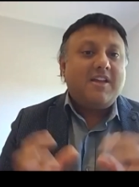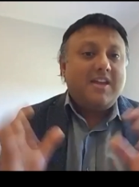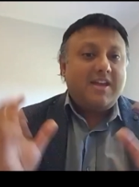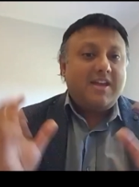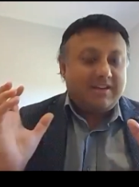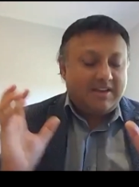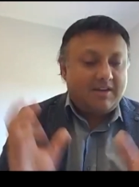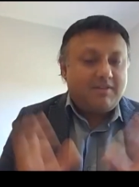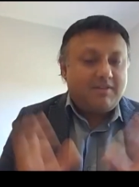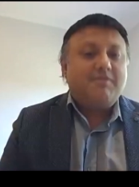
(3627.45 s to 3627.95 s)

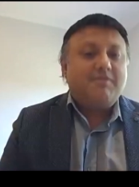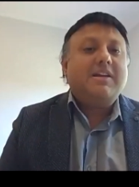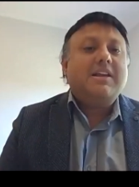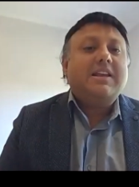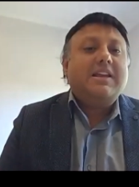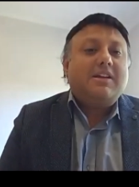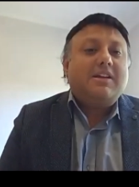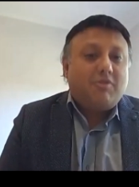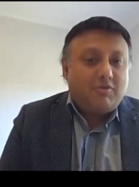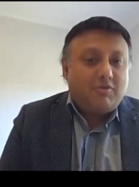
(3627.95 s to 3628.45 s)
it can
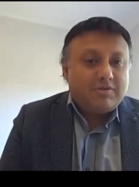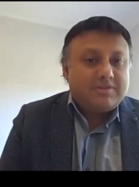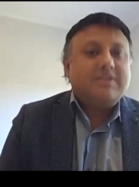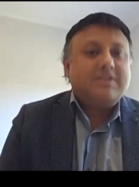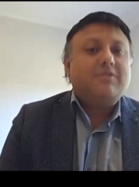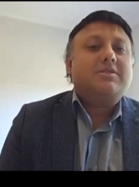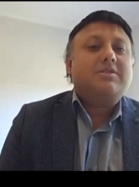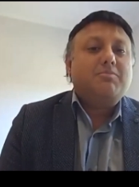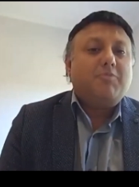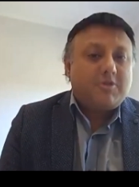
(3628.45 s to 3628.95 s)
really cause an
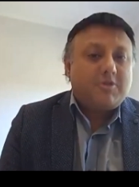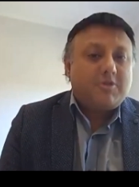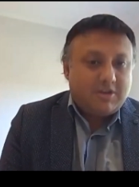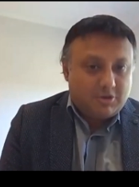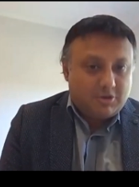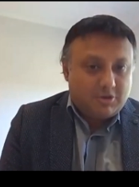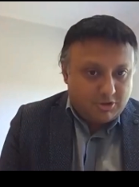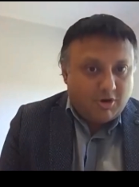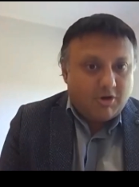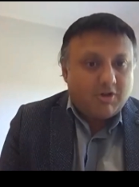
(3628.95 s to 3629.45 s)
osmotic
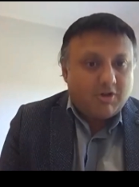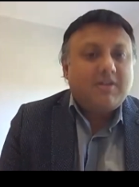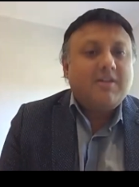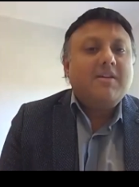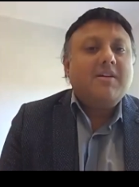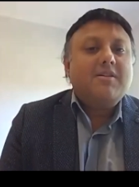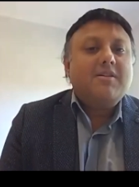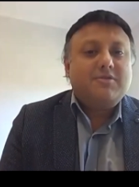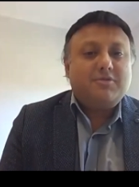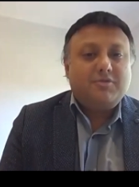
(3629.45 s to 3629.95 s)
shock
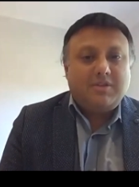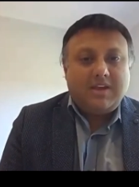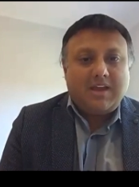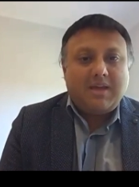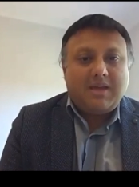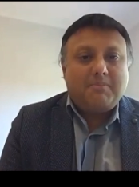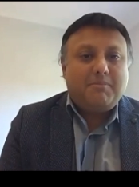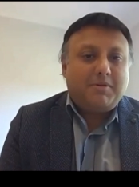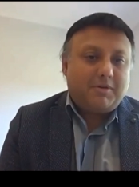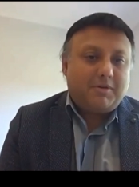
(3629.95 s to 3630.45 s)
to the
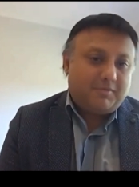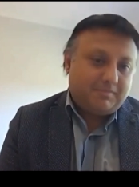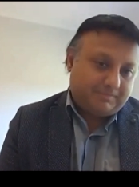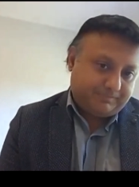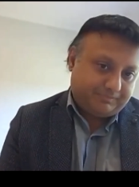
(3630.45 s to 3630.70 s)
embryo.